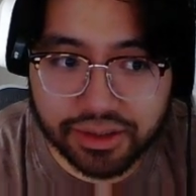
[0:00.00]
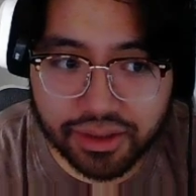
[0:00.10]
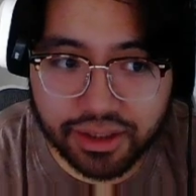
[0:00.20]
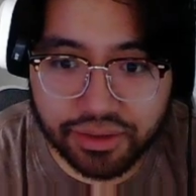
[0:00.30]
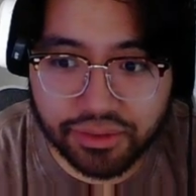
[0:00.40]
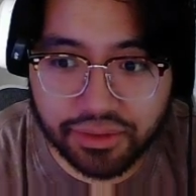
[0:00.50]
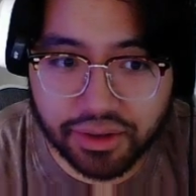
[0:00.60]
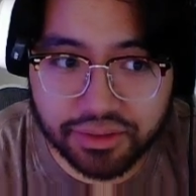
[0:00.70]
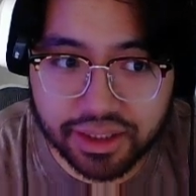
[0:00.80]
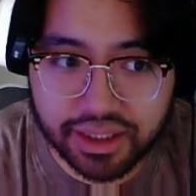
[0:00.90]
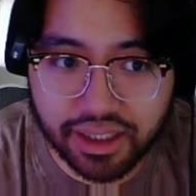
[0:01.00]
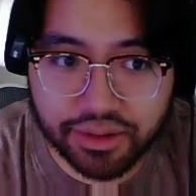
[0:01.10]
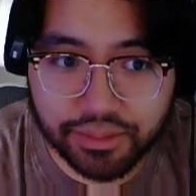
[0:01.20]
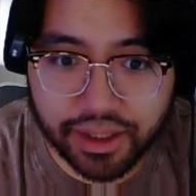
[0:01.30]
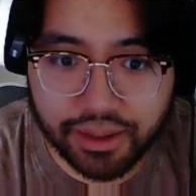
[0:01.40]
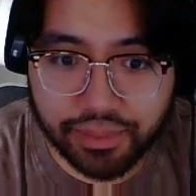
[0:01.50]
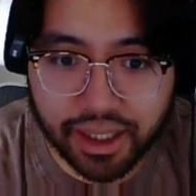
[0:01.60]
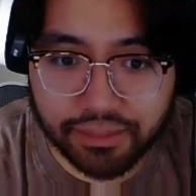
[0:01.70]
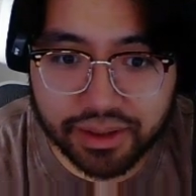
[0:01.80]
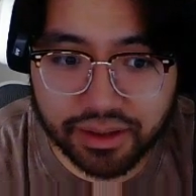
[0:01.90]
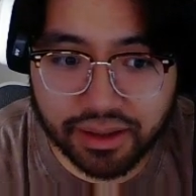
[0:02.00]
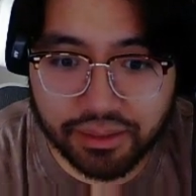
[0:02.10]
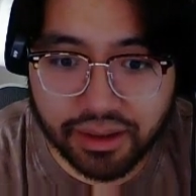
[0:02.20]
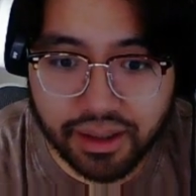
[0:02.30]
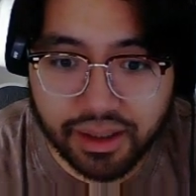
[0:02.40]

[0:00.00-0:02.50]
So I do go into Dynamon. It pops the